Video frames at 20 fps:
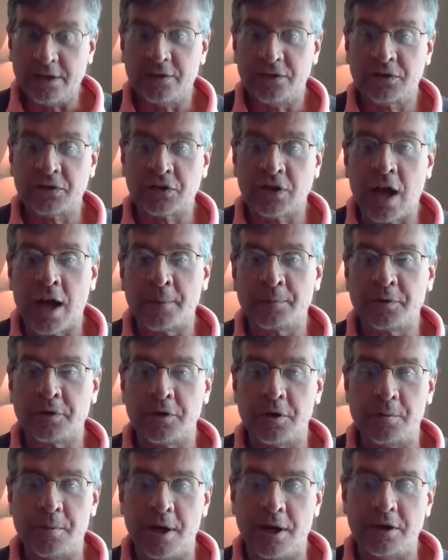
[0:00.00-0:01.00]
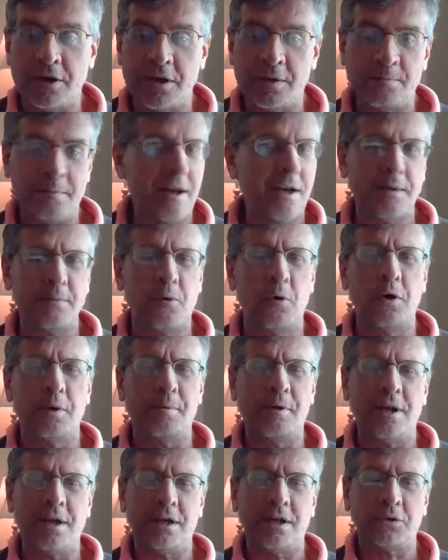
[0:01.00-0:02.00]
stopped the rebellion, many more
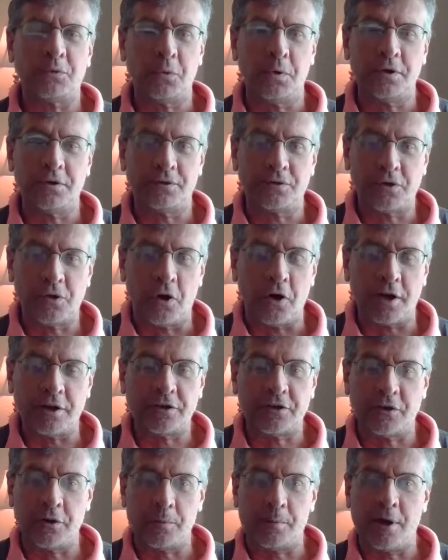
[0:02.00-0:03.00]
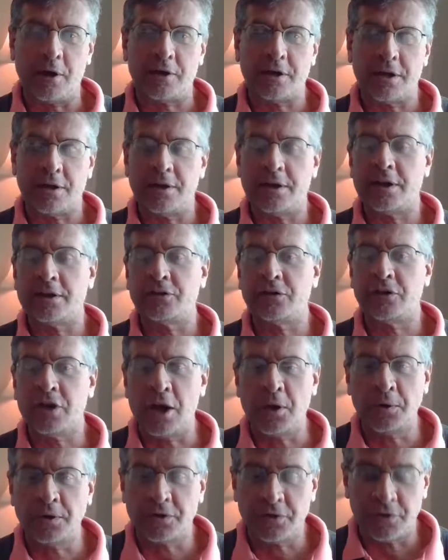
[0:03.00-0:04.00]
beings would have gone into rebellion. And to
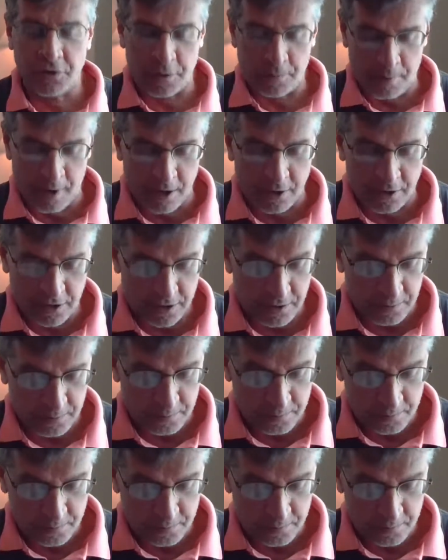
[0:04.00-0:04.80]
go into rebellion